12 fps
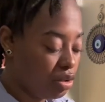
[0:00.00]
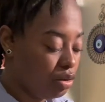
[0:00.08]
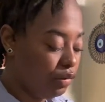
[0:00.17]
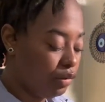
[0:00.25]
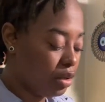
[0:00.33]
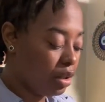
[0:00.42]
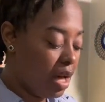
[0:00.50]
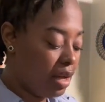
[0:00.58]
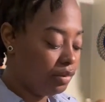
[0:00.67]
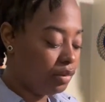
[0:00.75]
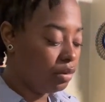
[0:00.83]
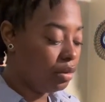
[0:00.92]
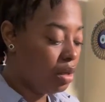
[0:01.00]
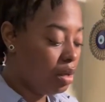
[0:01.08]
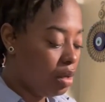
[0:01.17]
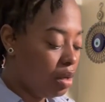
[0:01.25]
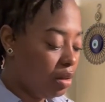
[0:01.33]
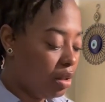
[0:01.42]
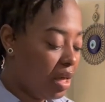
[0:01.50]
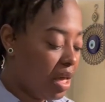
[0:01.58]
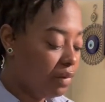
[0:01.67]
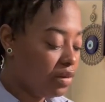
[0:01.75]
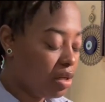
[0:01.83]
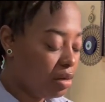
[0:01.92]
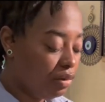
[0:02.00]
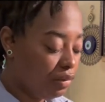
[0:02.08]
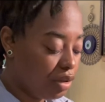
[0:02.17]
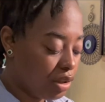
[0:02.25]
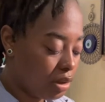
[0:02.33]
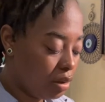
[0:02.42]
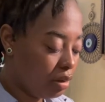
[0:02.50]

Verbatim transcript: you for a lot of you they have tunnel vision though.